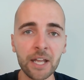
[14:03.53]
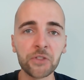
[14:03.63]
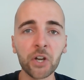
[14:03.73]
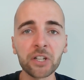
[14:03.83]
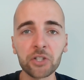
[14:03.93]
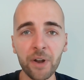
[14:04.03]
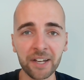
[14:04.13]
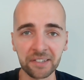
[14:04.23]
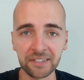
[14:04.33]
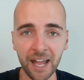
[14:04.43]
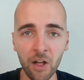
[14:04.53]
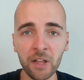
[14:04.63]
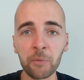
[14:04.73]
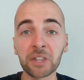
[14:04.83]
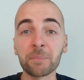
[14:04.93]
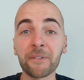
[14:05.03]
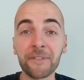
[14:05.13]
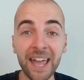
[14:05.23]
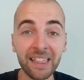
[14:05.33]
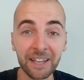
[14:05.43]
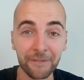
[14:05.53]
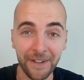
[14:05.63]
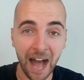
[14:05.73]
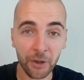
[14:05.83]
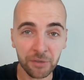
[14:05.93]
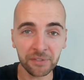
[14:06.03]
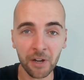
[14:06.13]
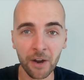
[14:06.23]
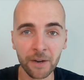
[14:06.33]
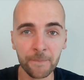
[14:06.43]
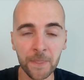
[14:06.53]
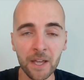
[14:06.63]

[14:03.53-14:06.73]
They're going to try to sell at what the prevailing values are.